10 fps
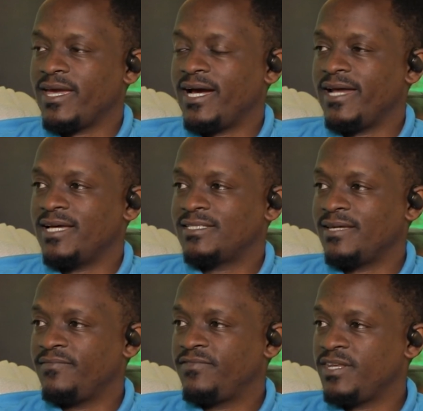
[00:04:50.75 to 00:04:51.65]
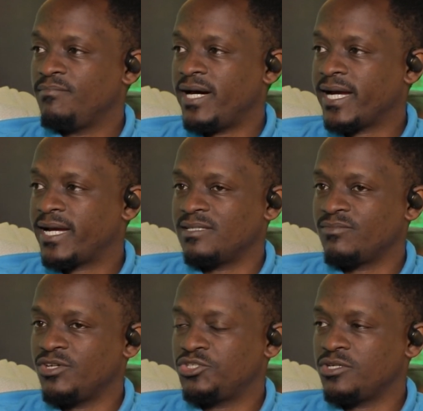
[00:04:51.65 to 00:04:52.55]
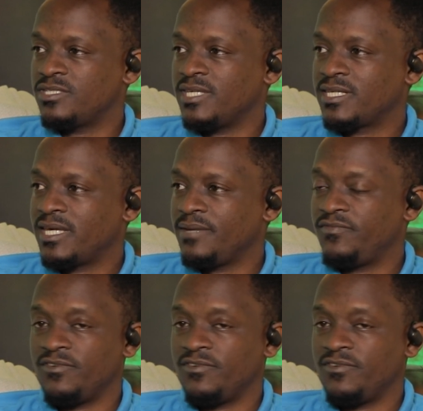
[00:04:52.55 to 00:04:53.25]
We had some feedback, some questions that came